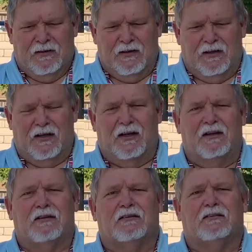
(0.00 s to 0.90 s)
And
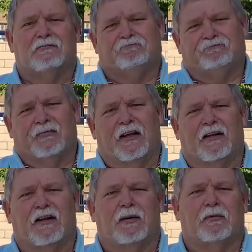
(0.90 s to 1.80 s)
I
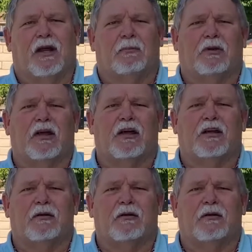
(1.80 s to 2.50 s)
ended up not playing